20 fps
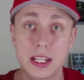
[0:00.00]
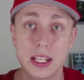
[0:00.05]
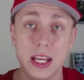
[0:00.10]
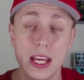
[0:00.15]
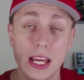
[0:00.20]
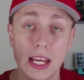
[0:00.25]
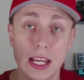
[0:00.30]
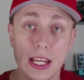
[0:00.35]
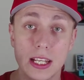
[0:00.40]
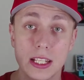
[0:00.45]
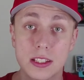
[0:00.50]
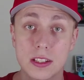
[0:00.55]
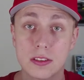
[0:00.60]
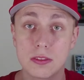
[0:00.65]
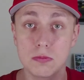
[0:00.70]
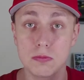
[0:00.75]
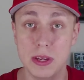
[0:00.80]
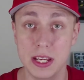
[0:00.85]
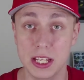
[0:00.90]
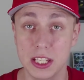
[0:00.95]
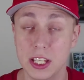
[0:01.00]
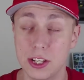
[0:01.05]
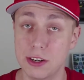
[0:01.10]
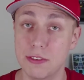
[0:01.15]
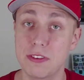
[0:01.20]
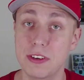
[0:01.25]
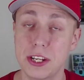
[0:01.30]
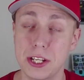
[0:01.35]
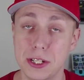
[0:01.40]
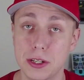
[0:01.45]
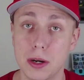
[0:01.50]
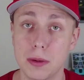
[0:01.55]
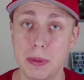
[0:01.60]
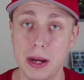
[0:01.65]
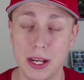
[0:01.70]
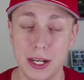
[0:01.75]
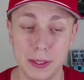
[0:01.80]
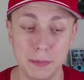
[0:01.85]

and make another video about it.